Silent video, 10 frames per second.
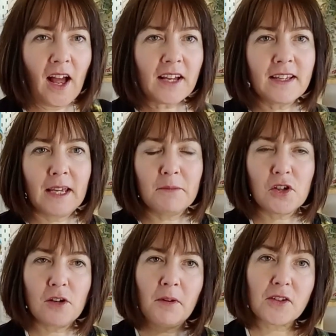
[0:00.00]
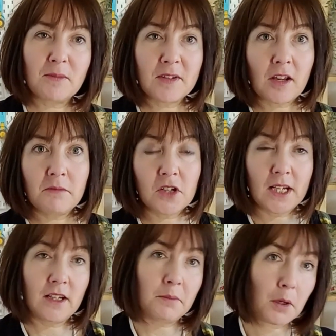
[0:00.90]
I can keep my shoebox and my sewing
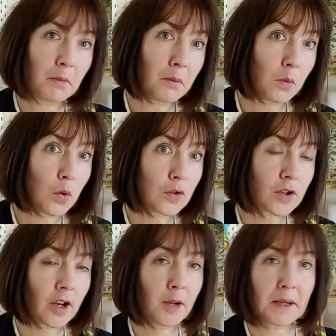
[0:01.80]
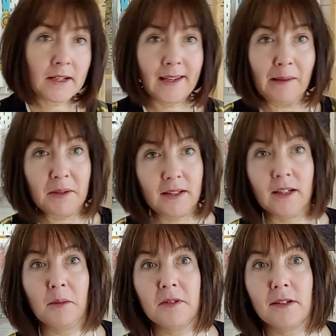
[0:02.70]
machine in the bottom of my wardrobe. I can keep it in the
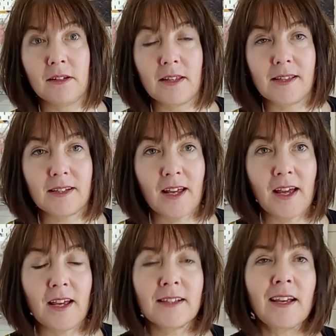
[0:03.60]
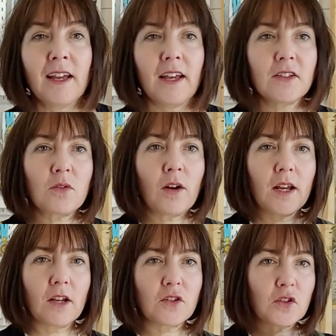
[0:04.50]
cupboard under the stairs. It's
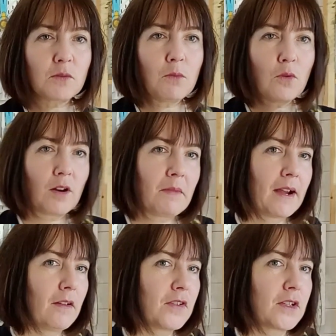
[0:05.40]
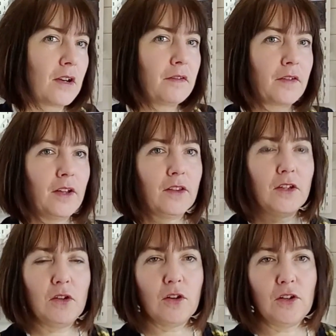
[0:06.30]
quite a small amount of stuff that
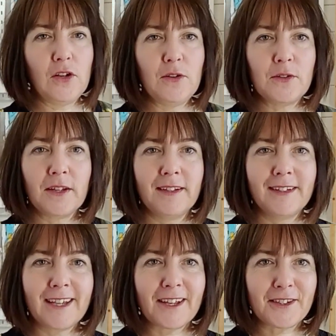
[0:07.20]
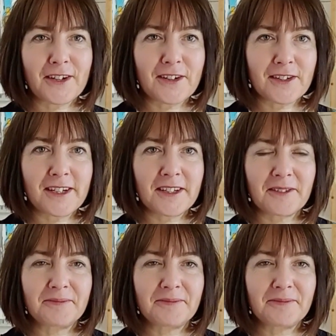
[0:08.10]
you can use to get started.